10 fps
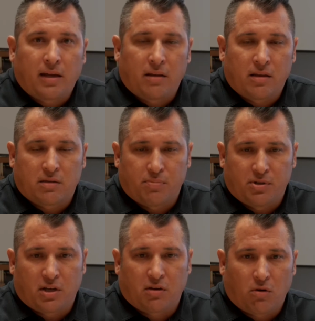In this
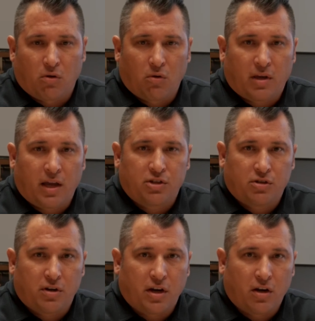particular
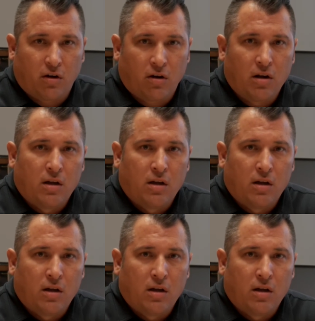location here,